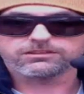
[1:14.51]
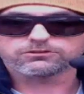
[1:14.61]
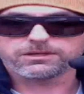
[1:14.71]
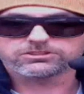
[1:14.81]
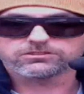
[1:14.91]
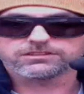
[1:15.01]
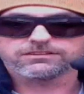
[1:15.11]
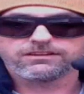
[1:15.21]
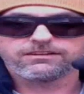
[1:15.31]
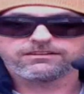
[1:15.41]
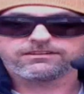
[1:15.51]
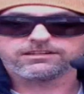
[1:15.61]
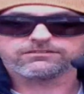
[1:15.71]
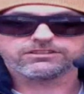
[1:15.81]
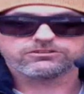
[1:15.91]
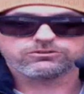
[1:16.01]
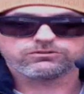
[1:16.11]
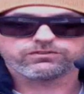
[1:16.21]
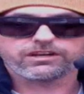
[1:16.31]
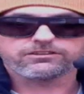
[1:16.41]
especially if these two
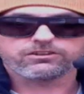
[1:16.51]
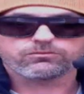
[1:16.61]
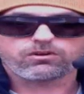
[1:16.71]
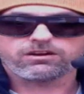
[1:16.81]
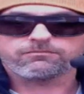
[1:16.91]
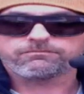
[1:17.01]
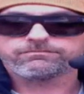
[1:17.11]
fight in their prime.